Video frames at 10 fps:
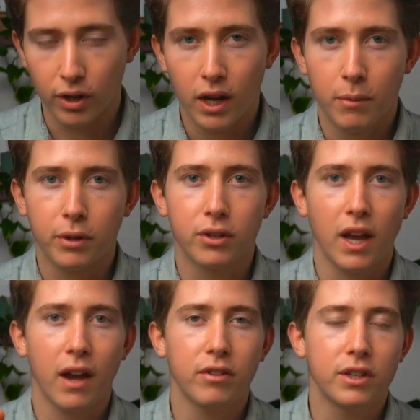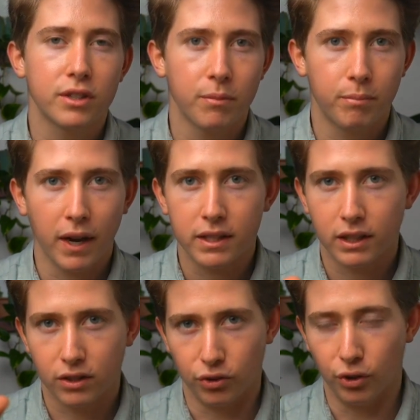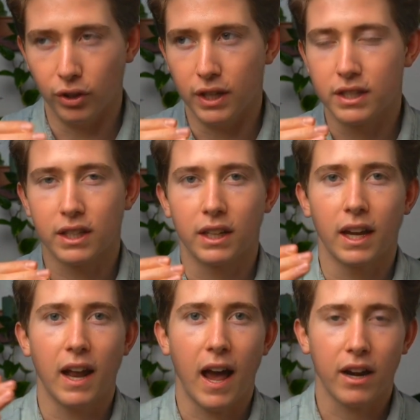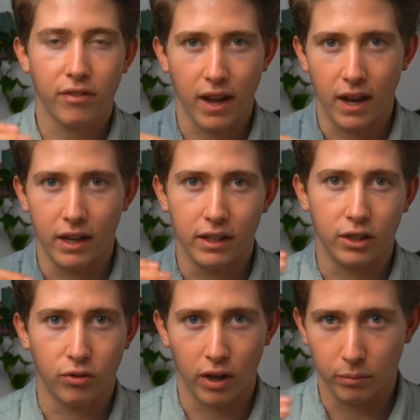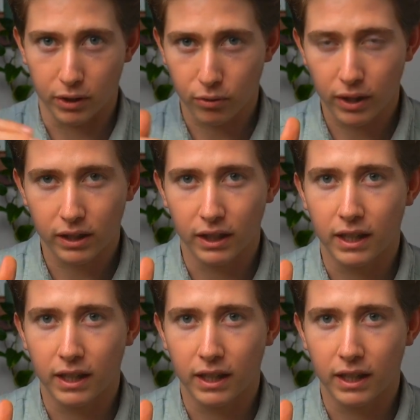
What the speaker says: because having just a basic to-do list can get out of hand incredibly quickly,